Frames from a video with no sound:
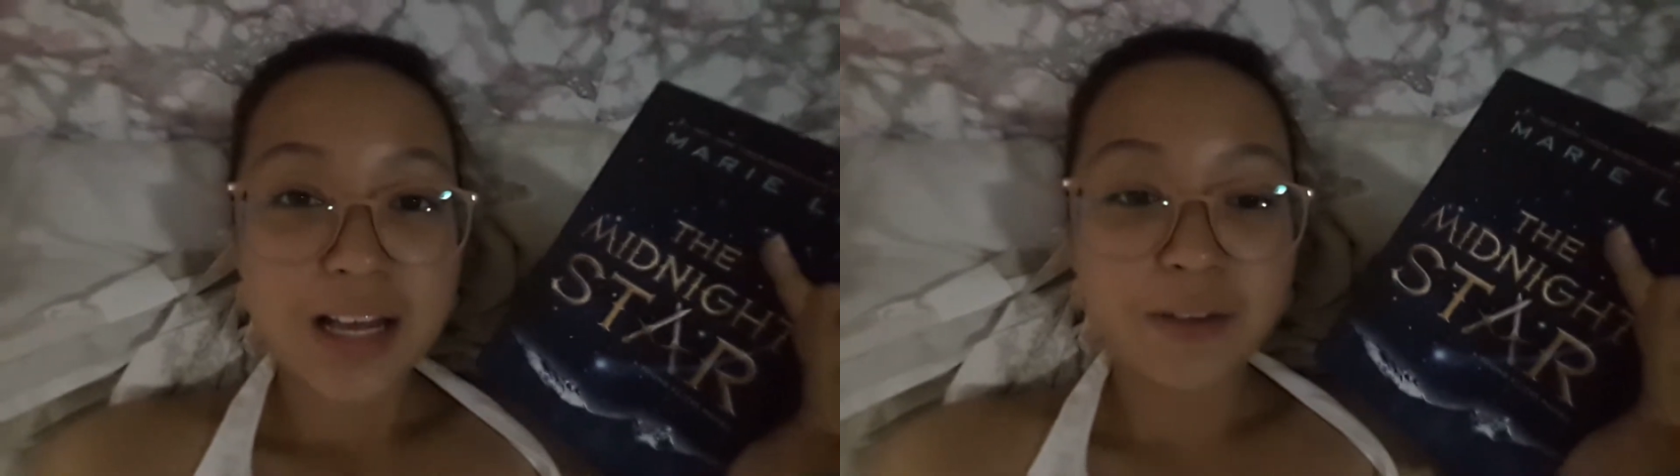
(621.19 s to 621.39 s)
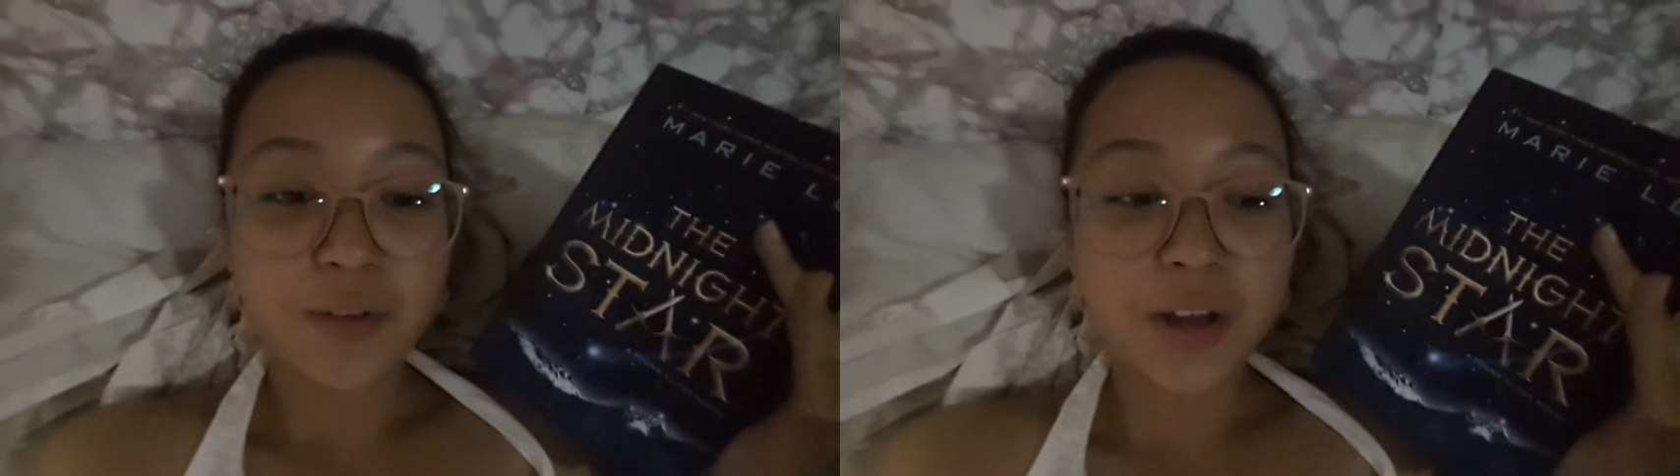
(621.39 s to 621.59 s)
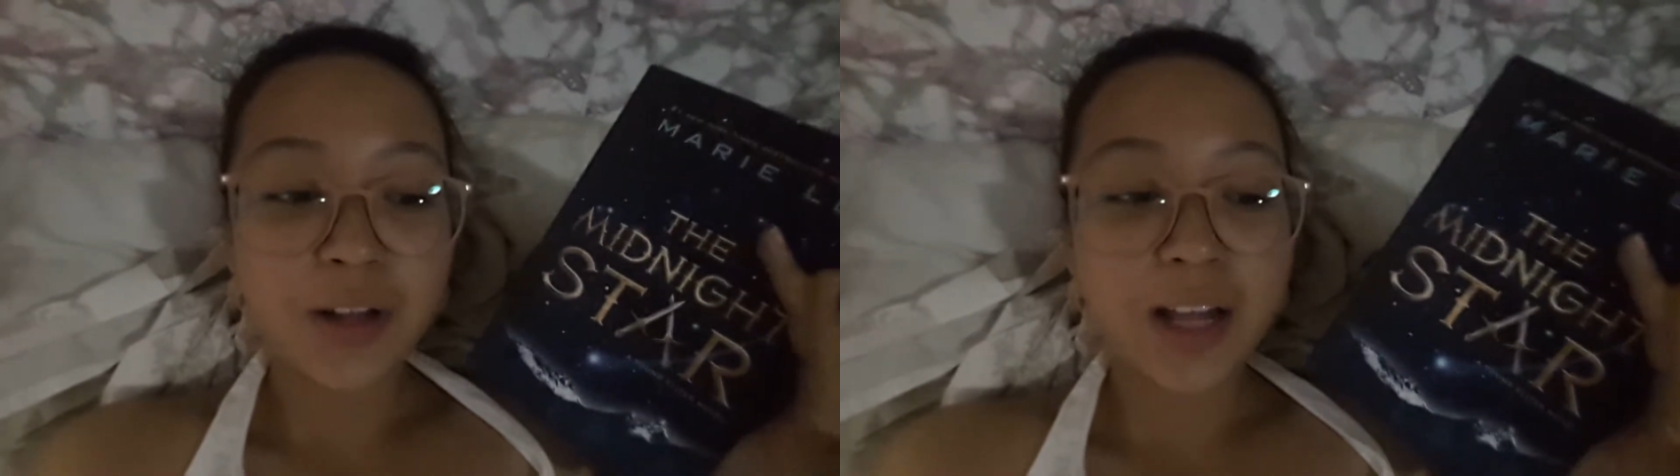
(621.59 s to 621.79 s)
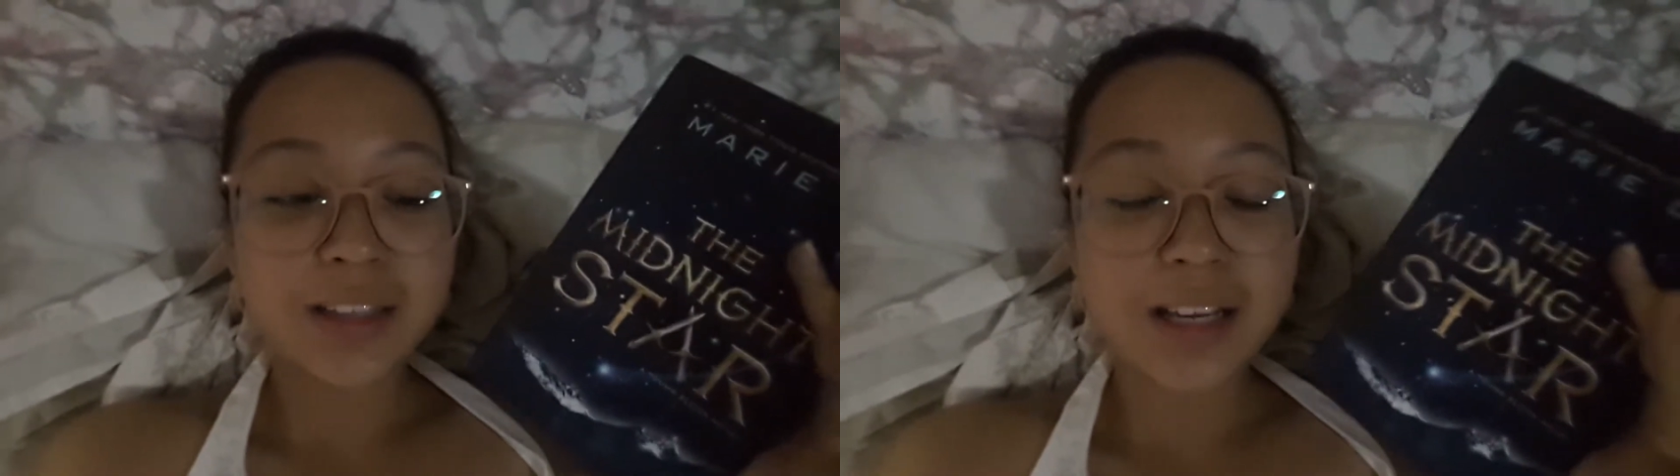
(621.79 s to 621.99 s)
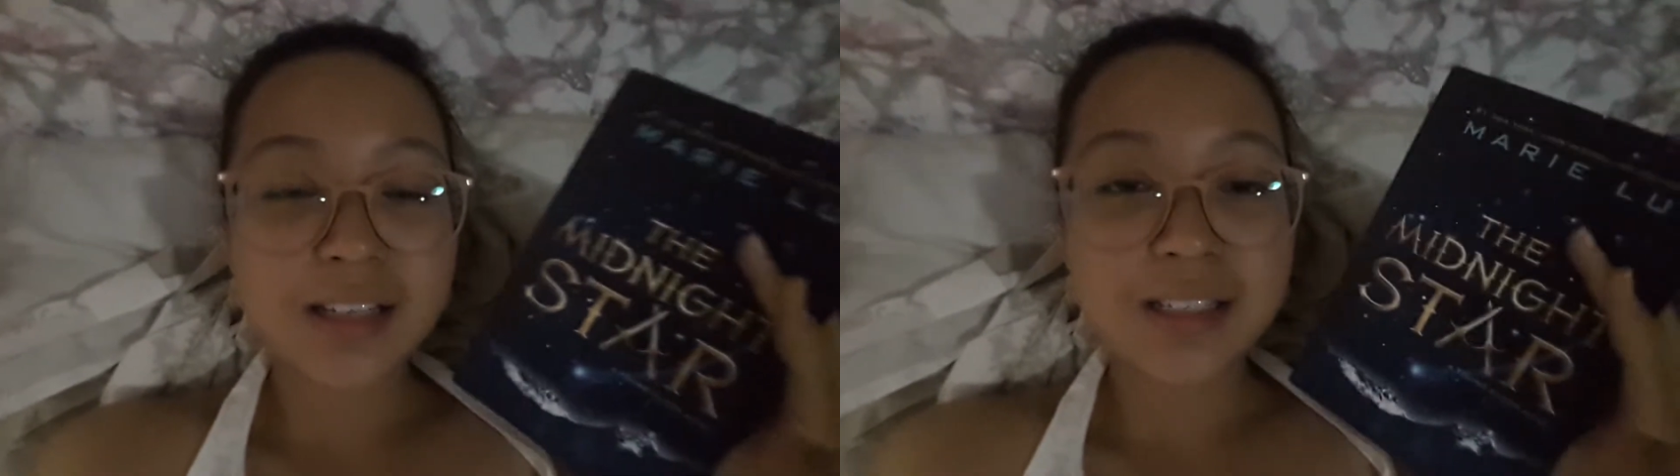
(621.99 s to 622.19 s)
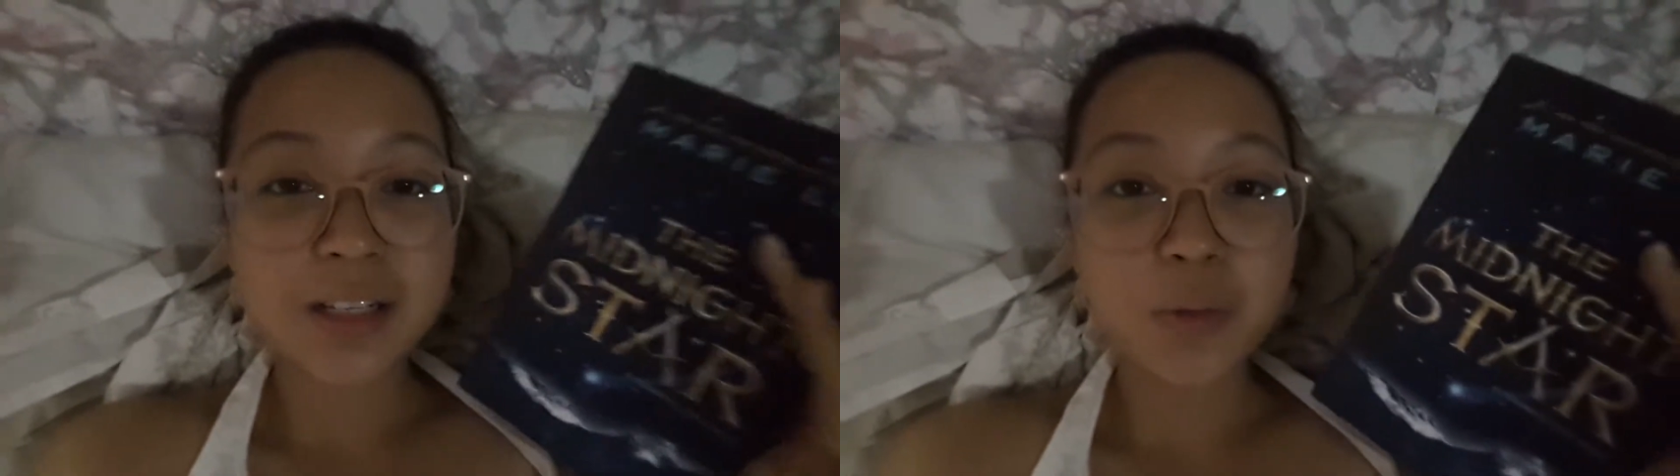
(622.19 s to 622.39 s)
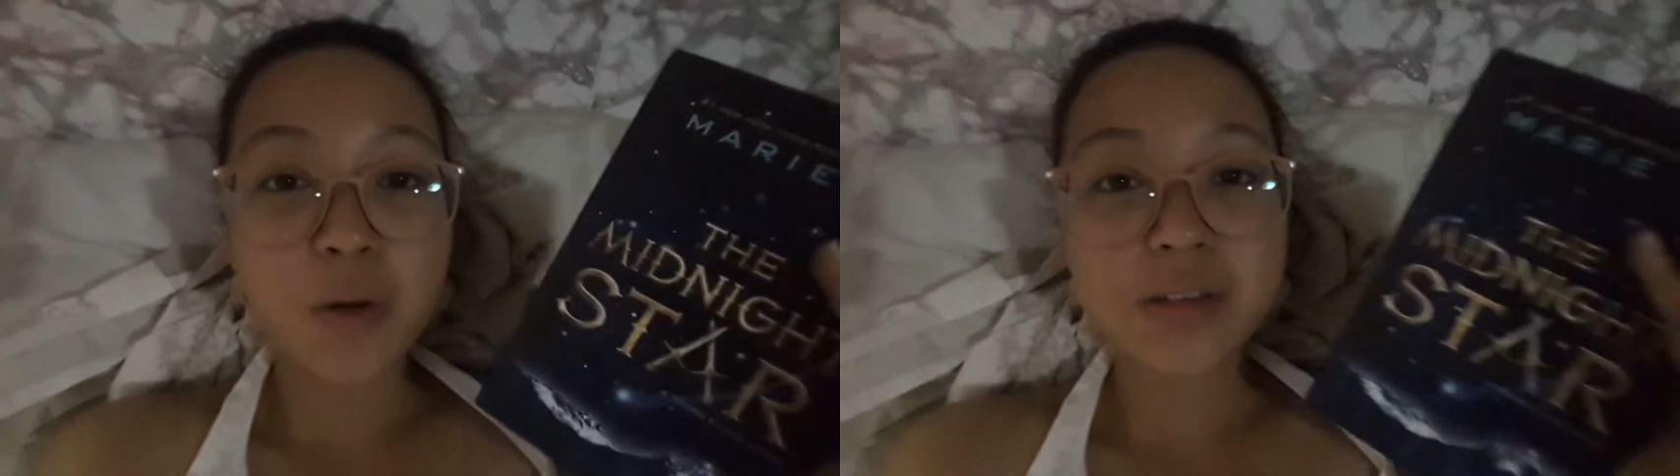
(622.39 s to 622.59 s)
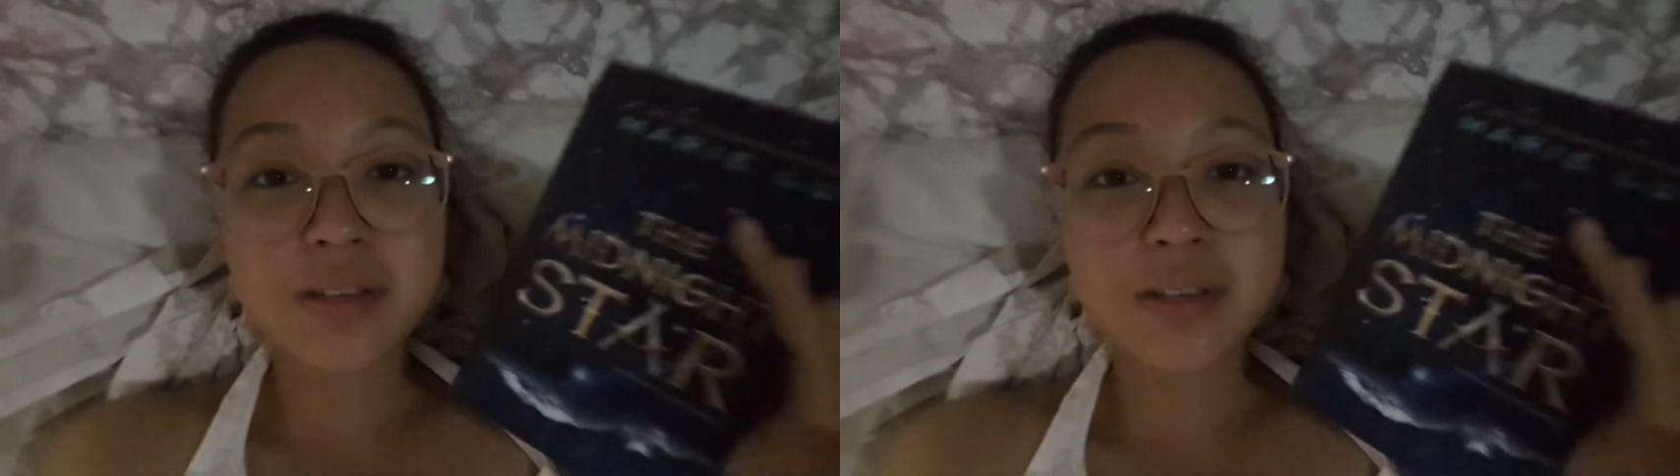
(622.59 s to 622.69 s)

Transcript: Violetta still wants